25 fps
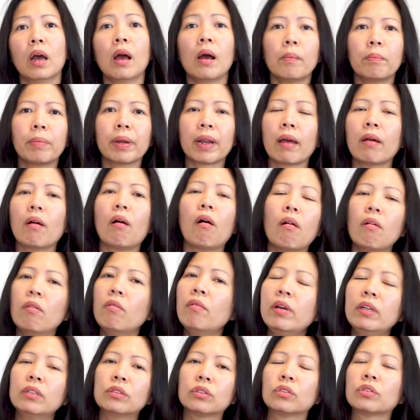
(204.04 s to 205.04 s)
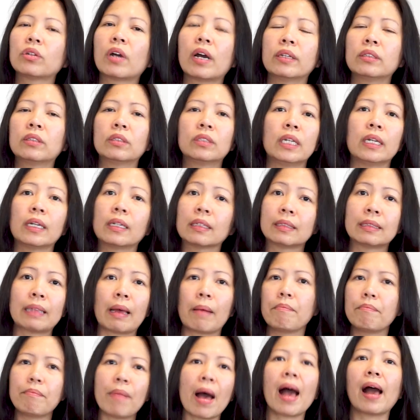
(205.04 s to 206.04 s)
But I always try to take a
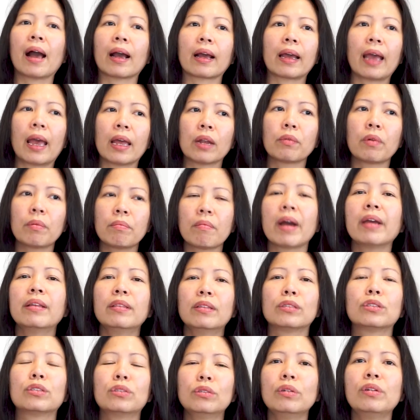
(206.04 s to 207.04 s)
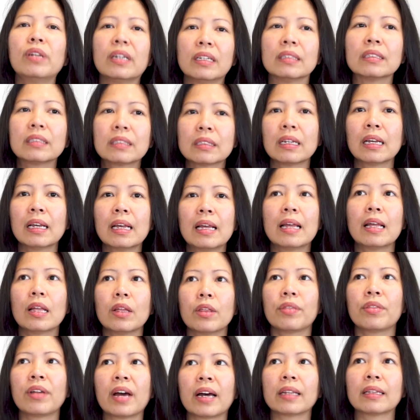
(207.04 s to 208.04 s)
step back and remind the students
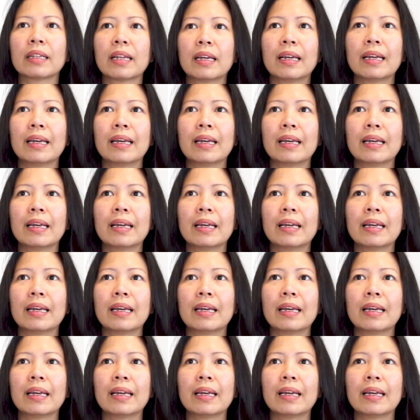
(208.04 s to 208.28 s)
that